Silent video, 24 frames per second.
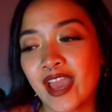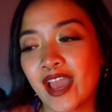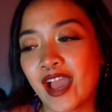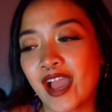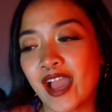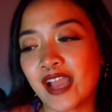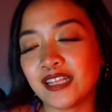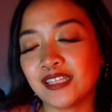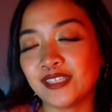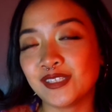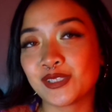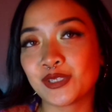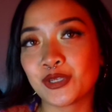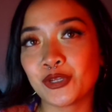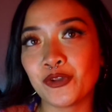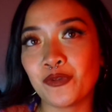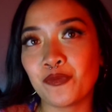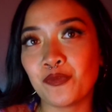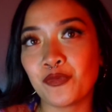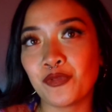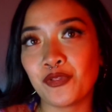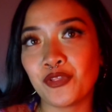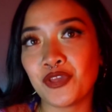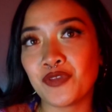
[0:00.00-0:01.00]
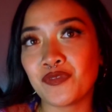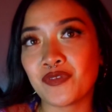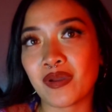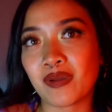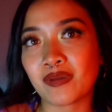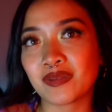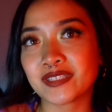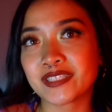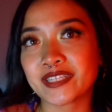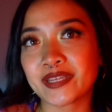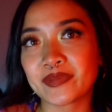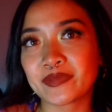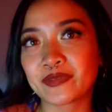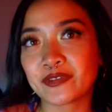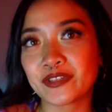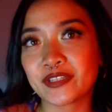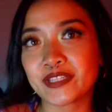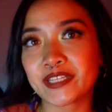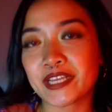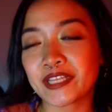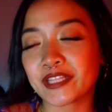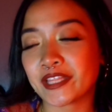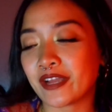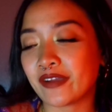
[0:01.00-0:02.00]
I just couldn't believe I was able to
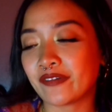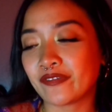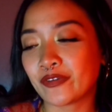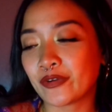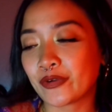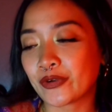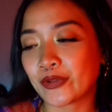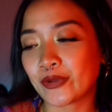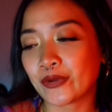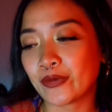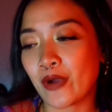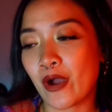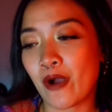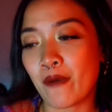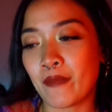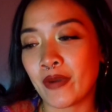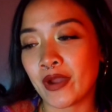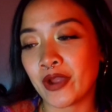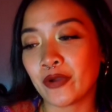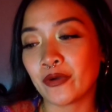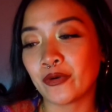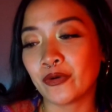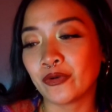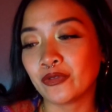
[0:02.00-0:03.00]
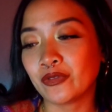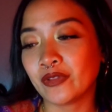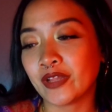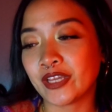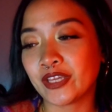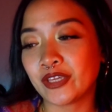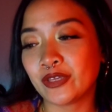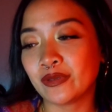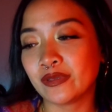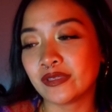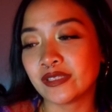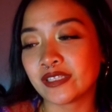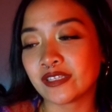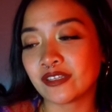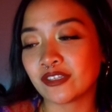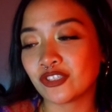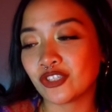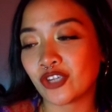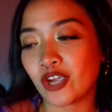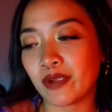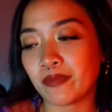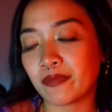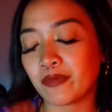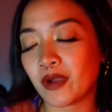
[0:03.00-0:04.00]
take that photo on my own, like using a
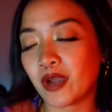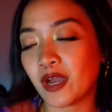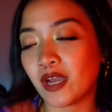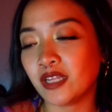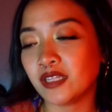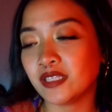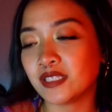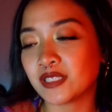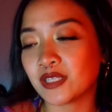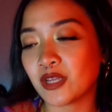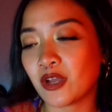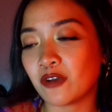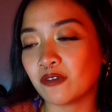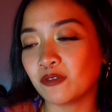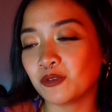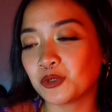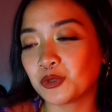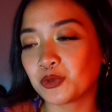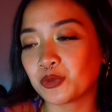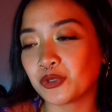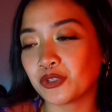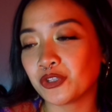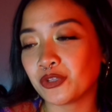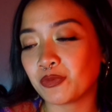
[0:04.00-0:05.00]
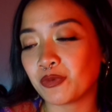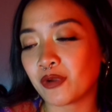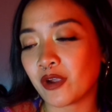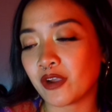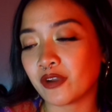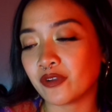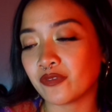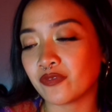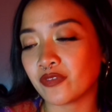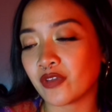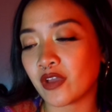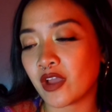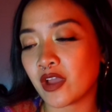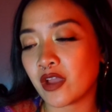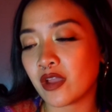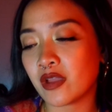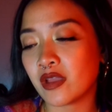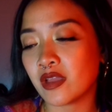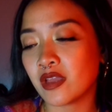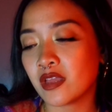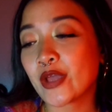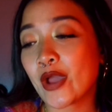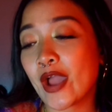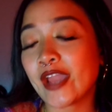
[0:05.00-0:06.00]
tripod. So I was really proud of that.
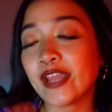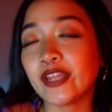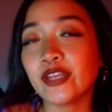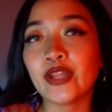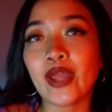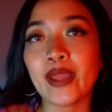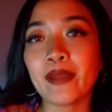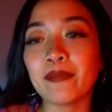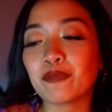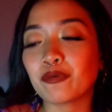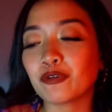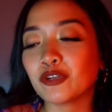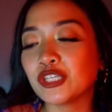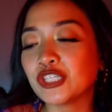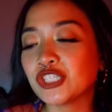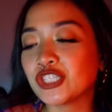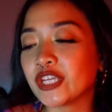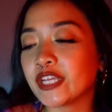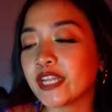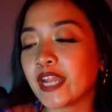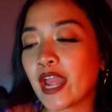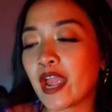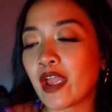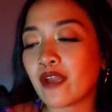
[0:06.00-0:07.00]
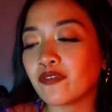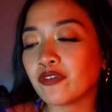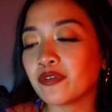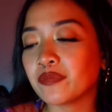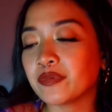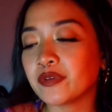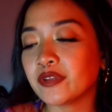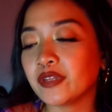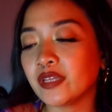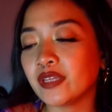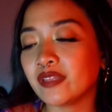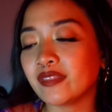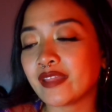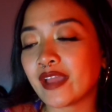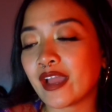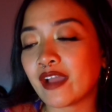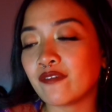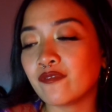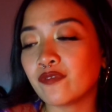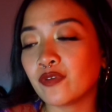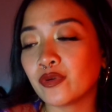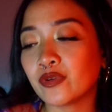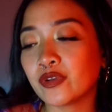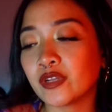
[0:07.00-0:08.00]
I appreciate everybody
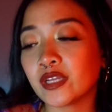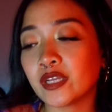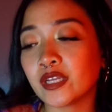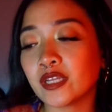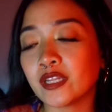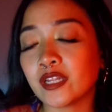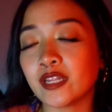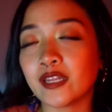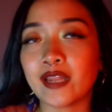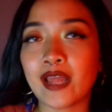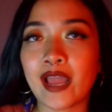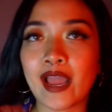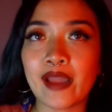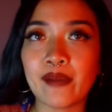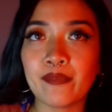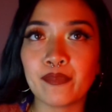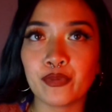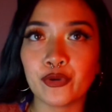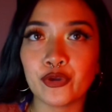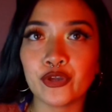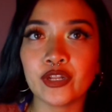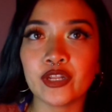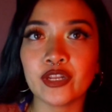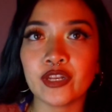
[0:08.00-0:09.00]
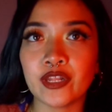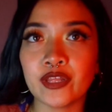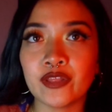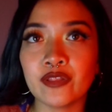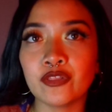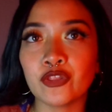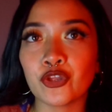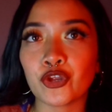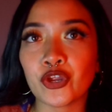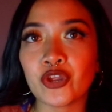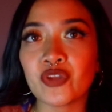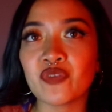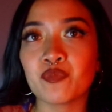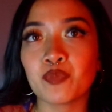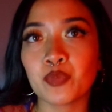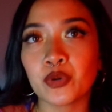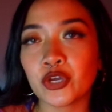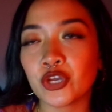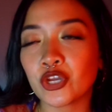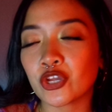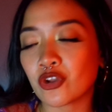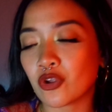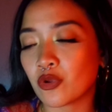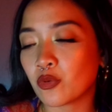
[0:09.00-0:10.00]
that voted and had put their
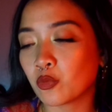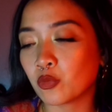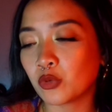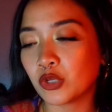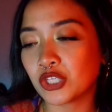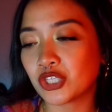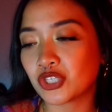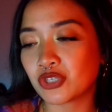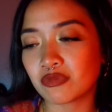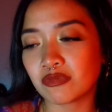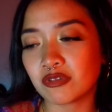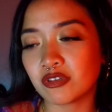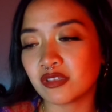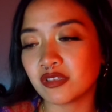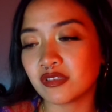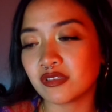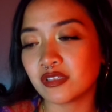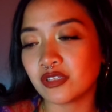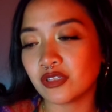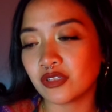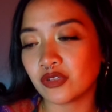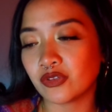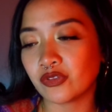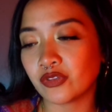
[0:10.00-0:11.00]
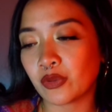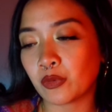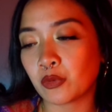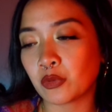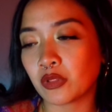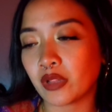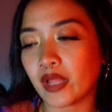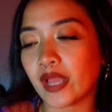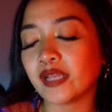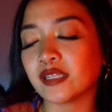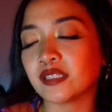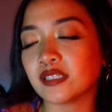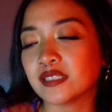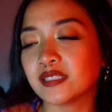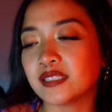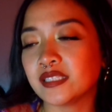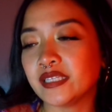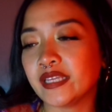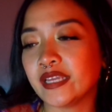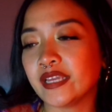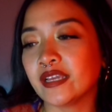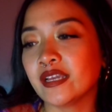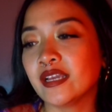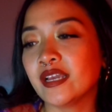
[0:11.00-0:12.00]
input on which ones, you know, they would like to
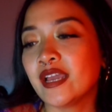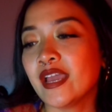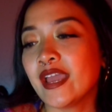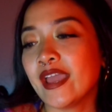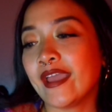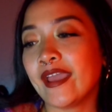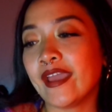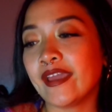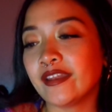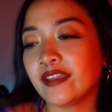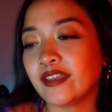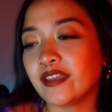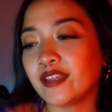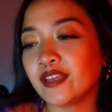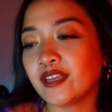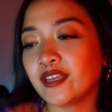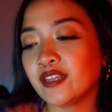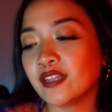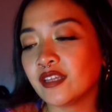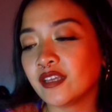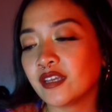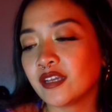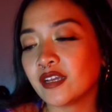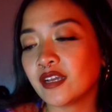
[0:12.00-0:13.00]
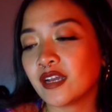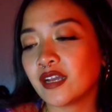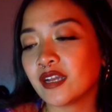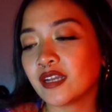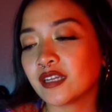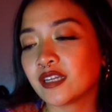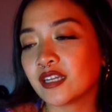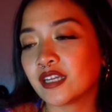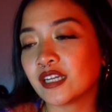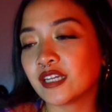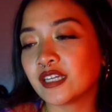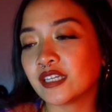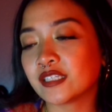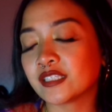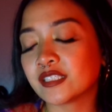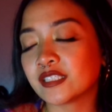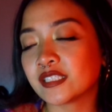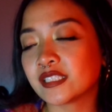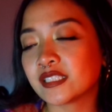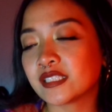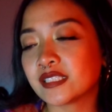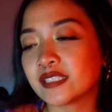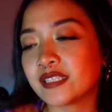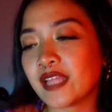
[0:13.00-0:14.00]
see edited,
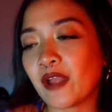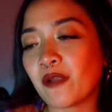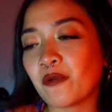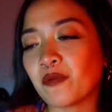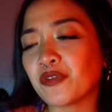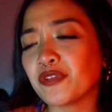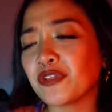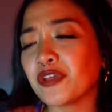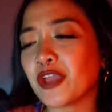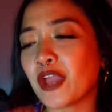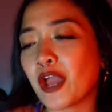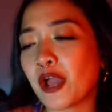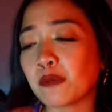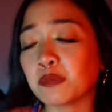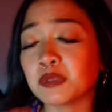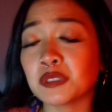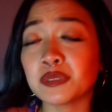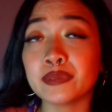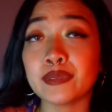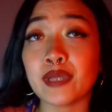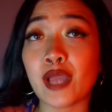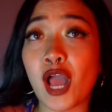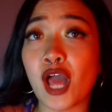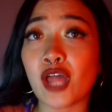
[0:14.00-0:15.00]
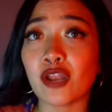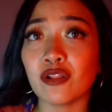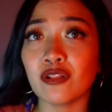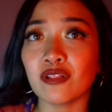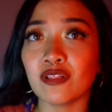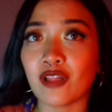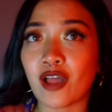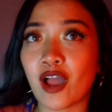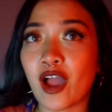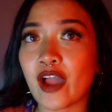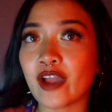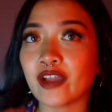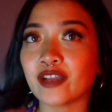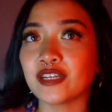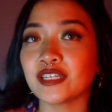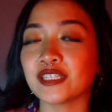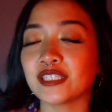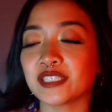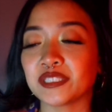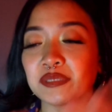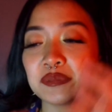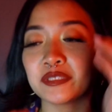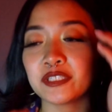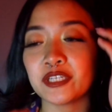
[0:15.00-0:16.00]
because that really helps me out a lot, because
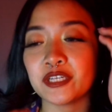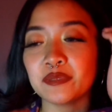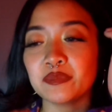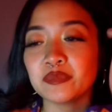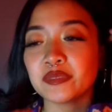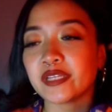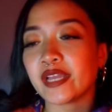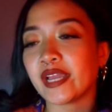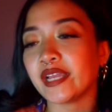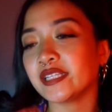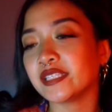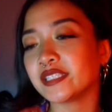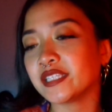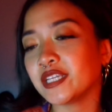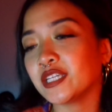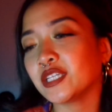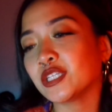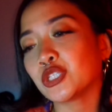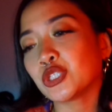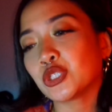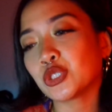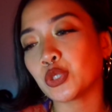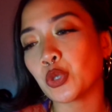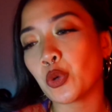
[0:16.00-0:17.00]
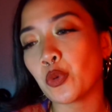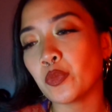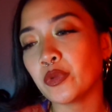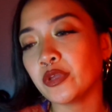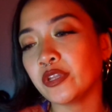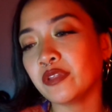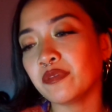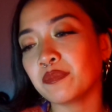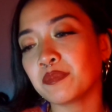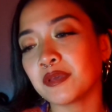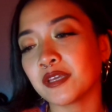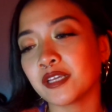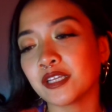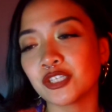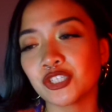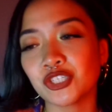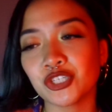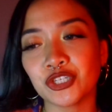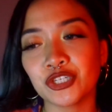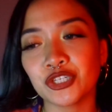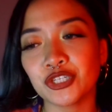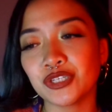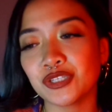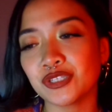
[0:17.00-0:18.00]
sometimes I take so many
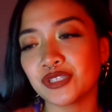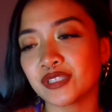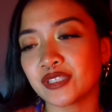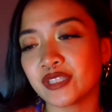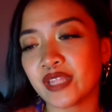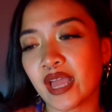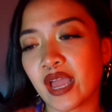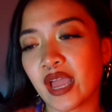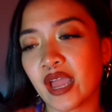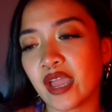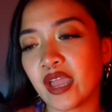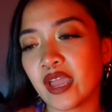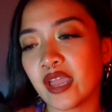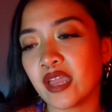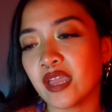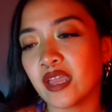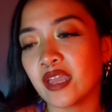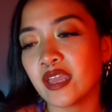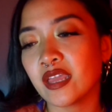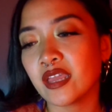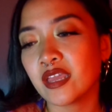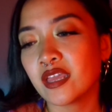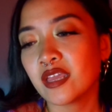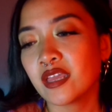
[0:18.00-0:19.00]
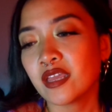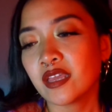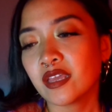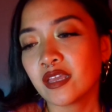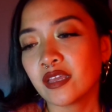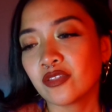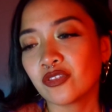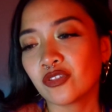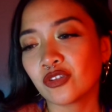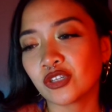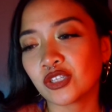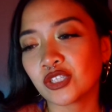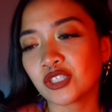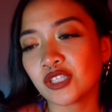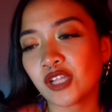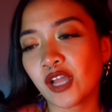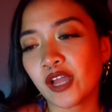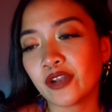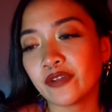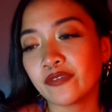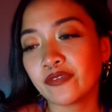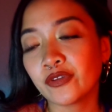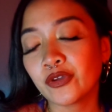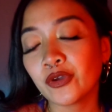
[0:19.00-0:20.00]
pictures that there's a
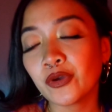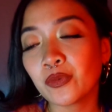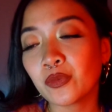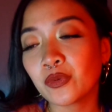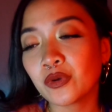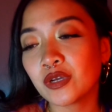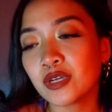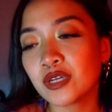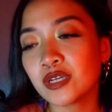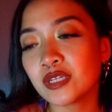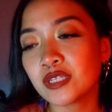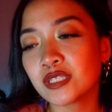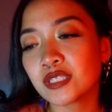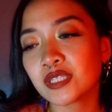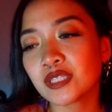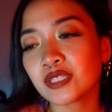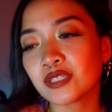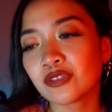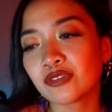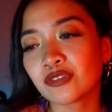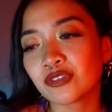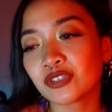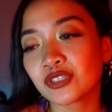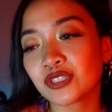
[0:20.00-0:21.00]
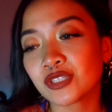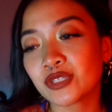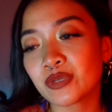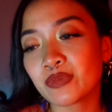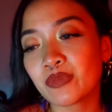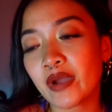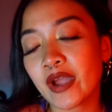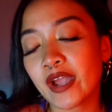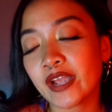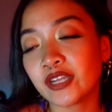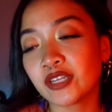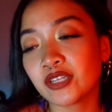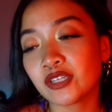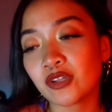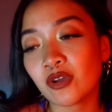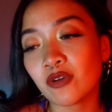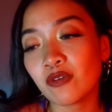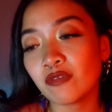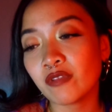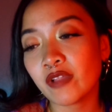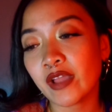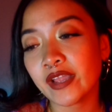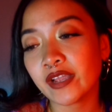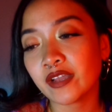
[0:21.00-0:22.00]
lot of good ones and there's some I
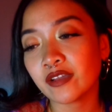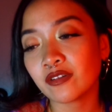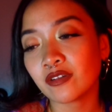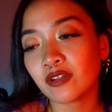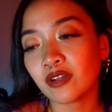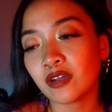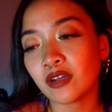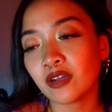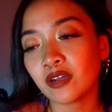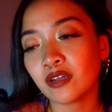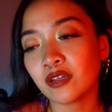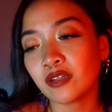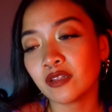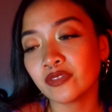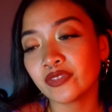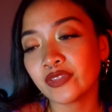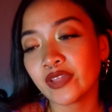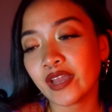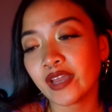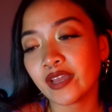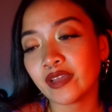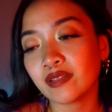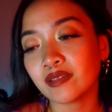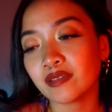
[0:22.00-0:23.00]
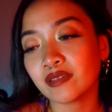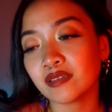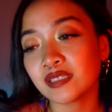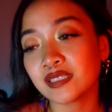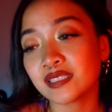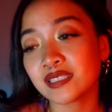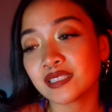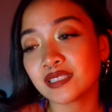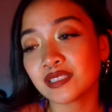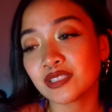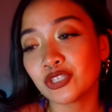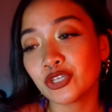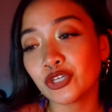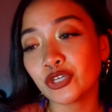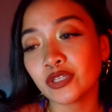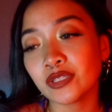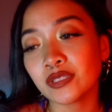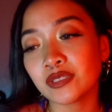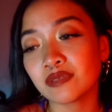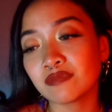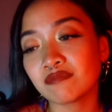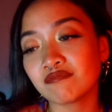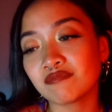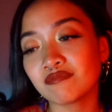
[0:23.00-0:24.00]
don't like at all that is
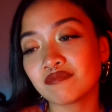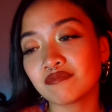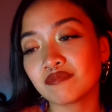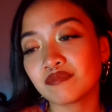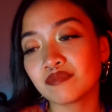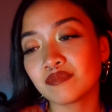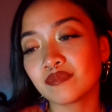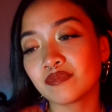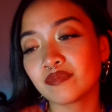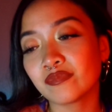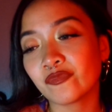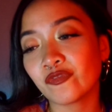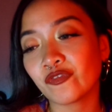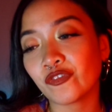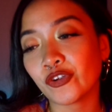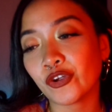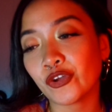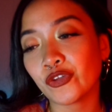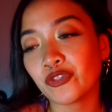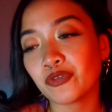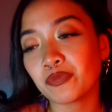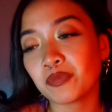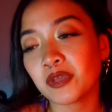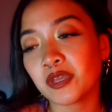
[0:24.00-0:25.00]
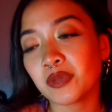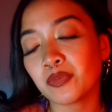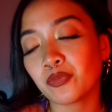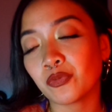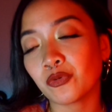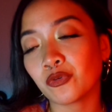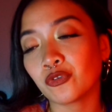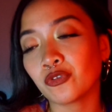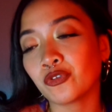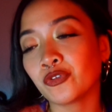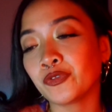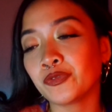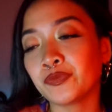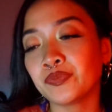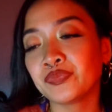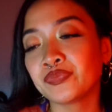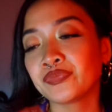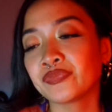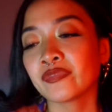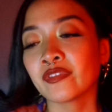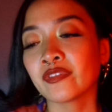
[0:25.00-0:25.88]
good for other people.